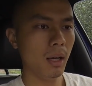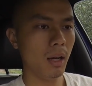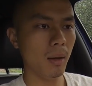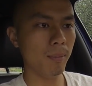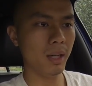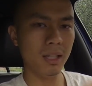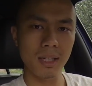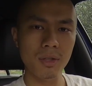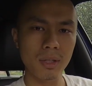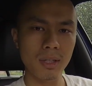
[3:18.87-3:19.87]
But
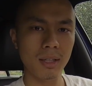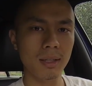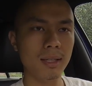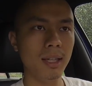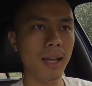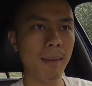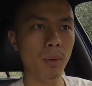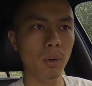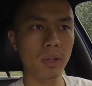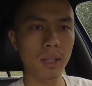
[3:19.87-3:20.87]
it's interesting to see that
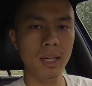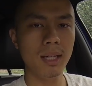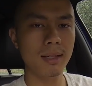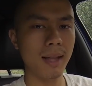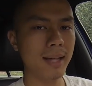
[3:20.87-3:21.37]
both keys